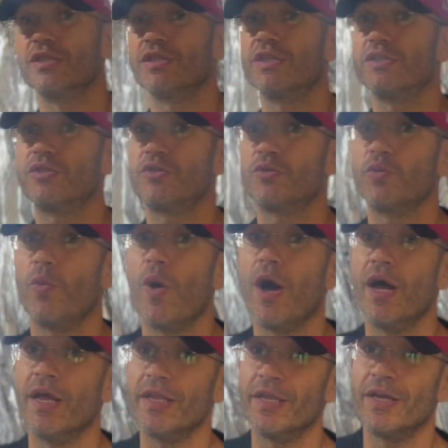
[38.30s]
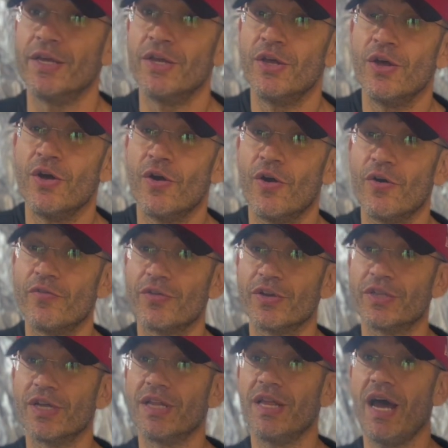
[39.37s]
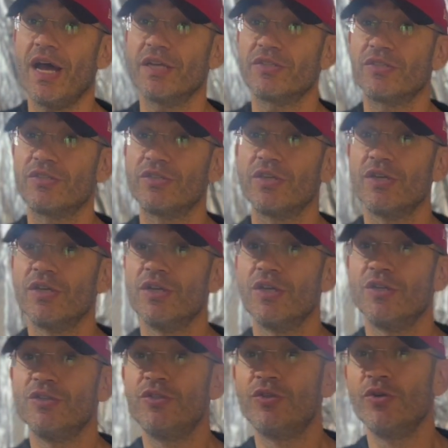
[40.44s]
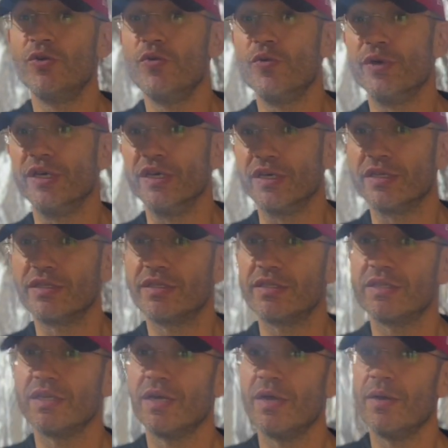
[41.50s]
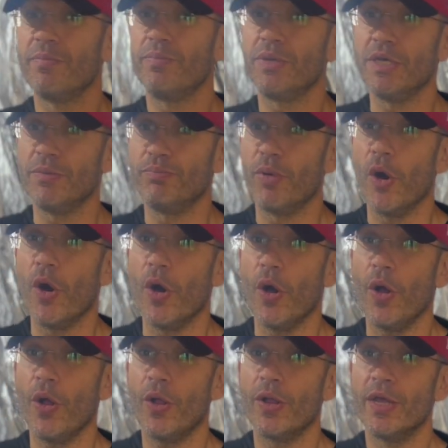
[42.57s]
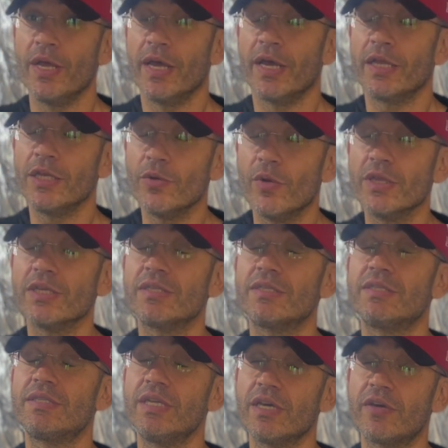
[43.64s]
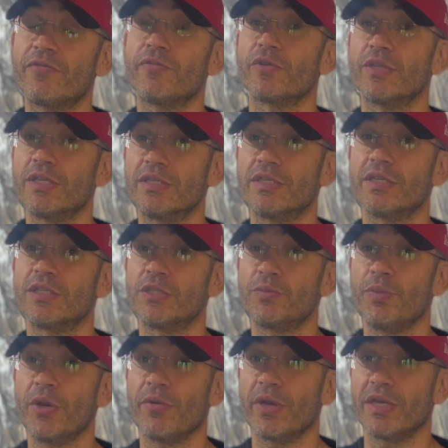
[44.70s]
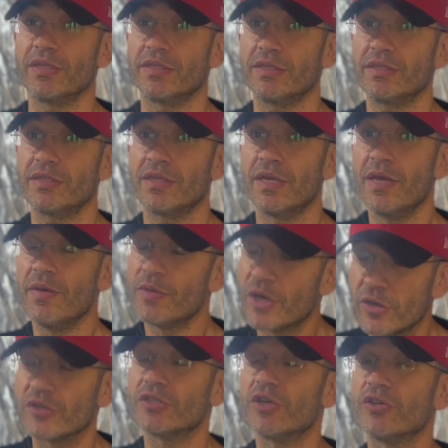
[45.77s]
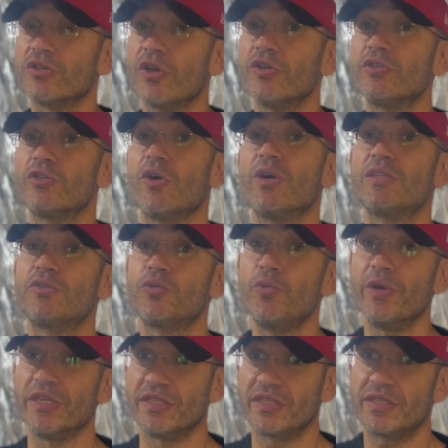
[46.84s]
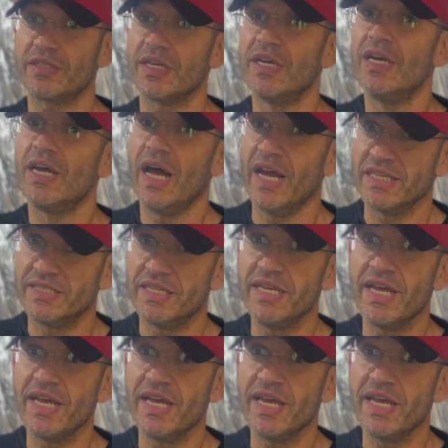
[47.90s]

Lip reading: this one over the last 2 weeks, people. And you want to stick for this experience because there's also a twist at the